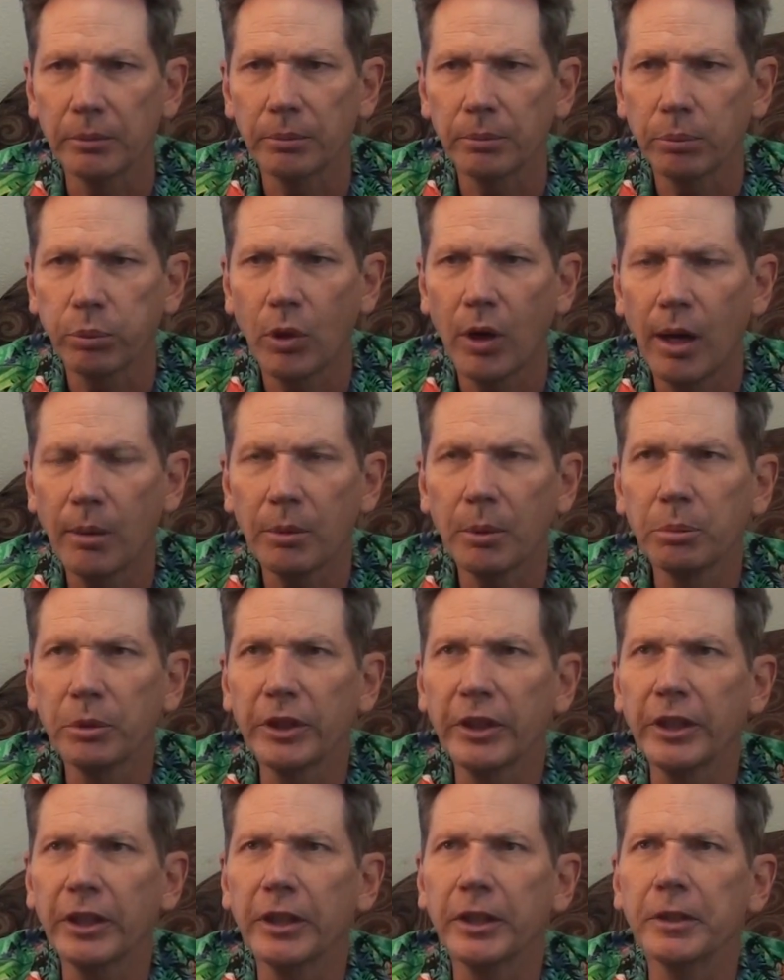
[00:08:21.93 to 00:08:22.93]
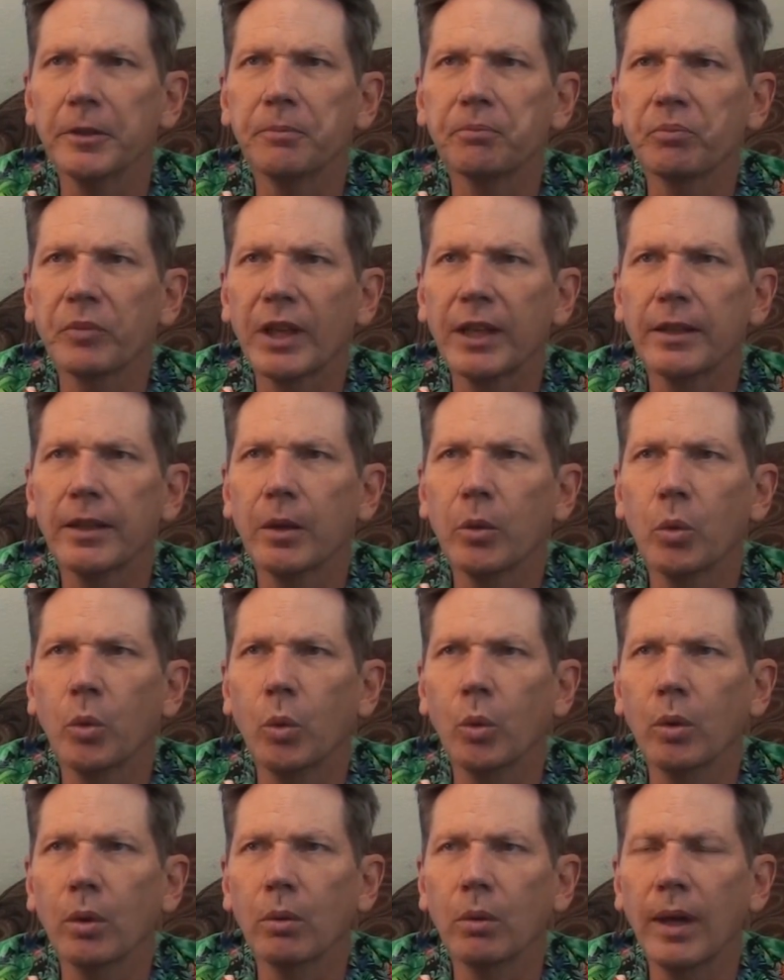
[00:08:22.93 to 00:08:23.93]
Probably,
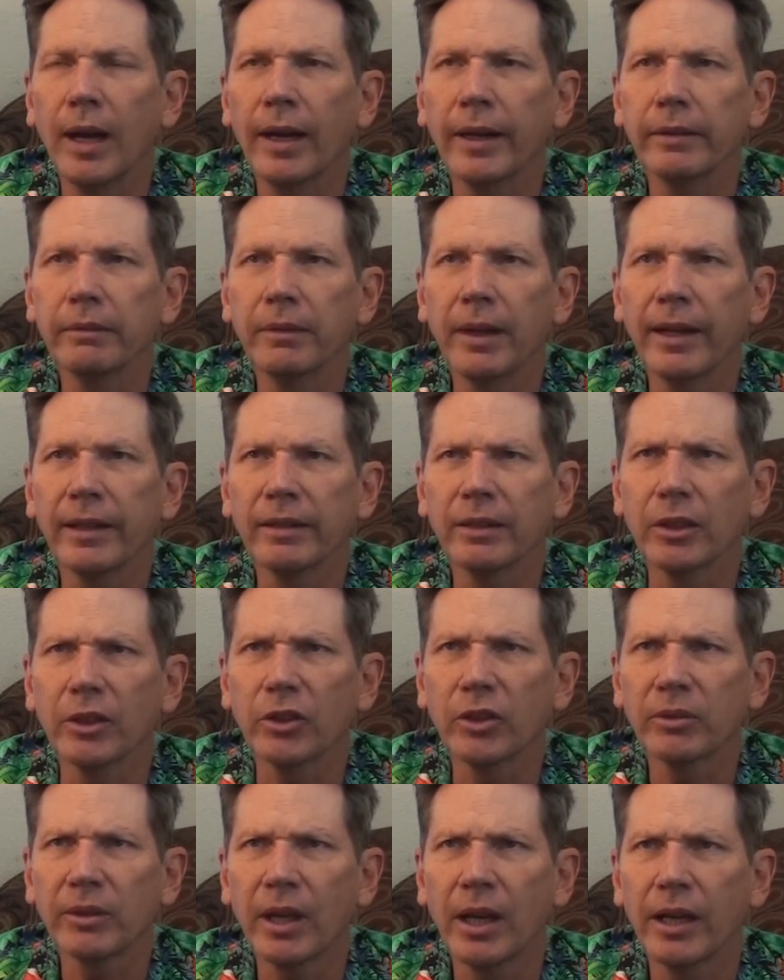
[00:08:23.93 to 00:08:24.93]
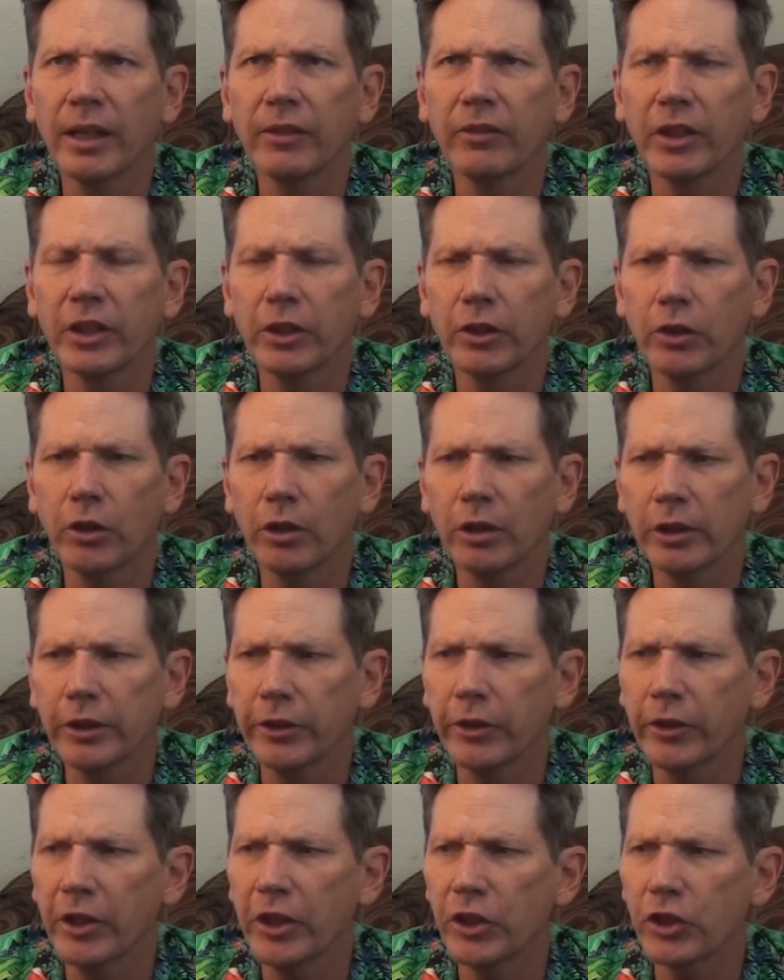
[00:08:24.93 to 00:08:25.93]
I look kind of at an
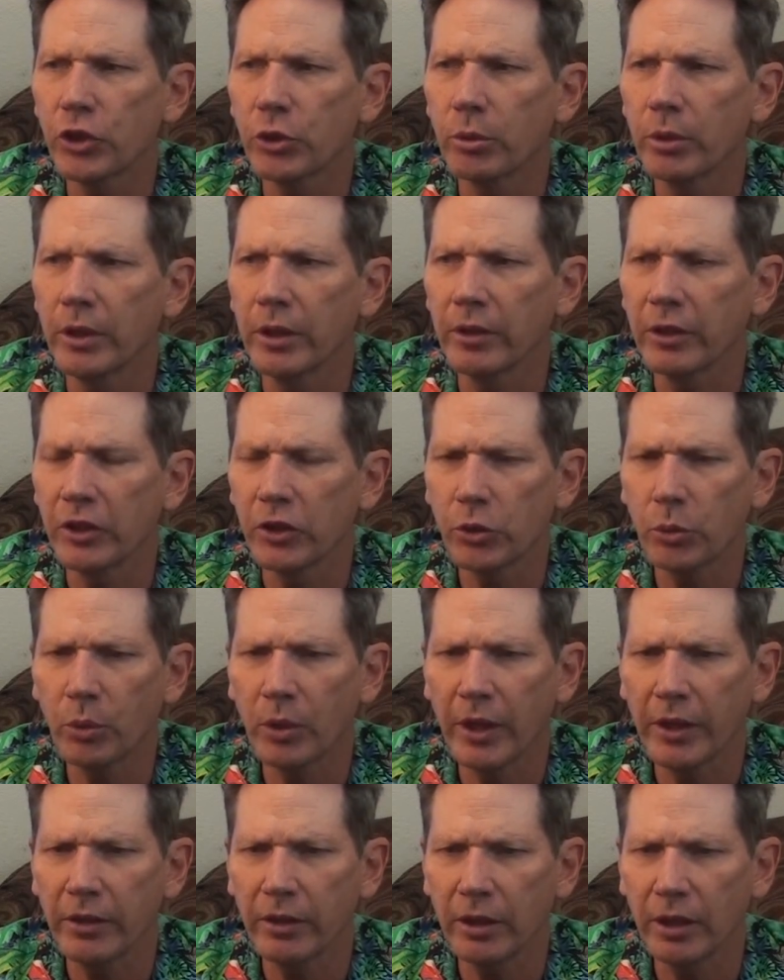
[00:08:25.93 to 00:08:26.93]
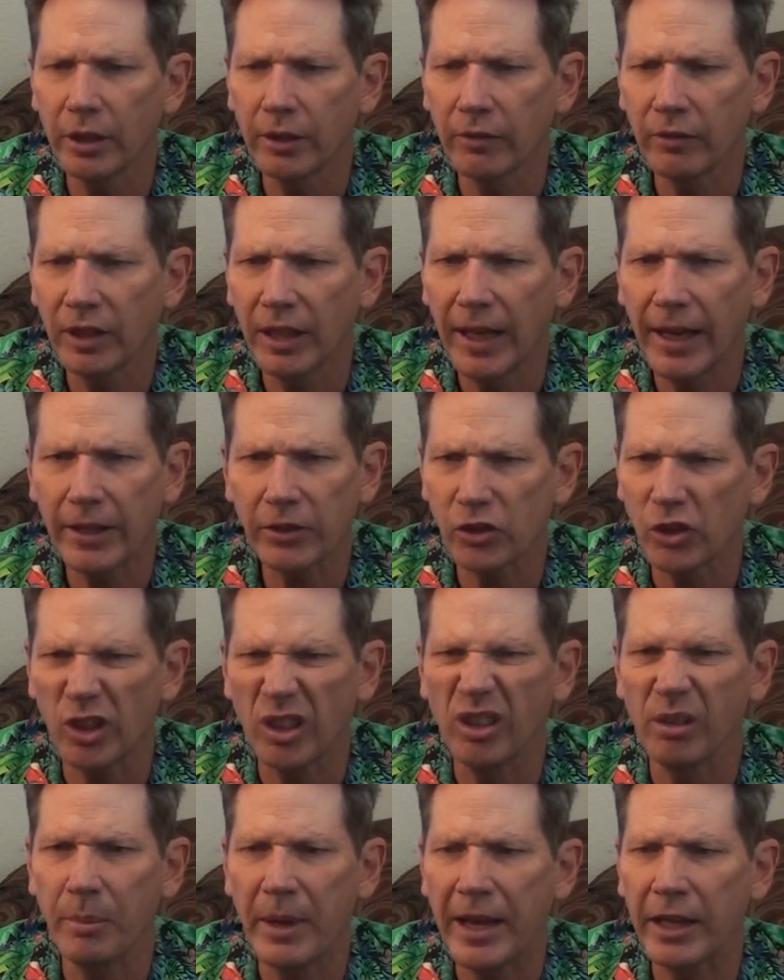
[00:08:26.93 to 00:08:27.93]
earlier history of this when I think of
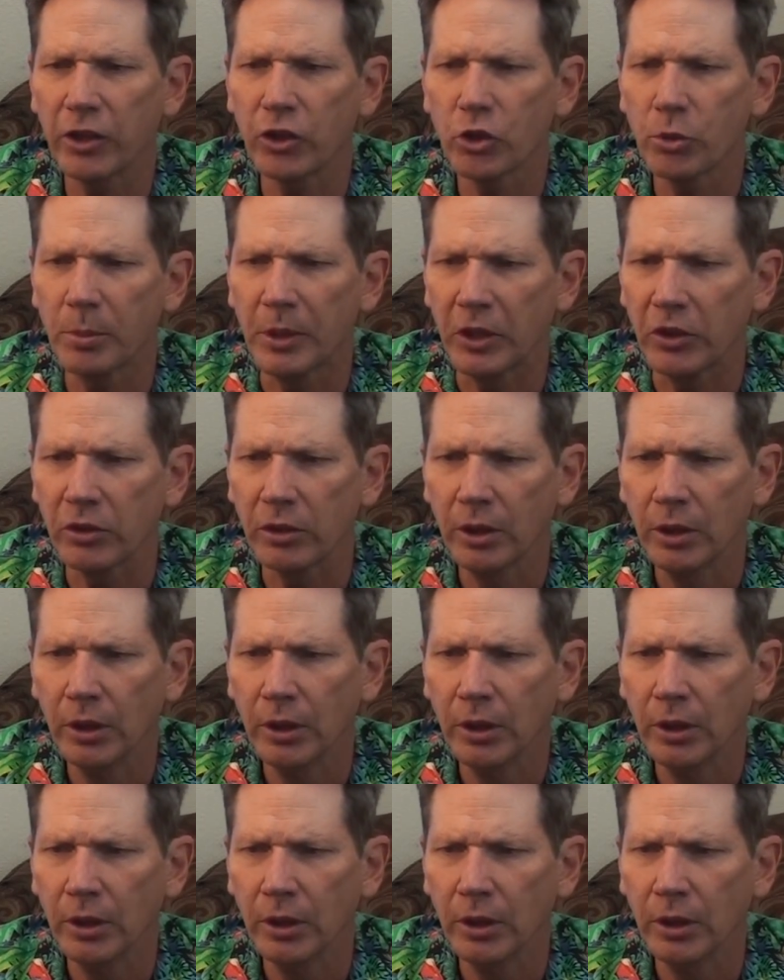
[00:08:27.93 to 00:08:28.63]
classical management.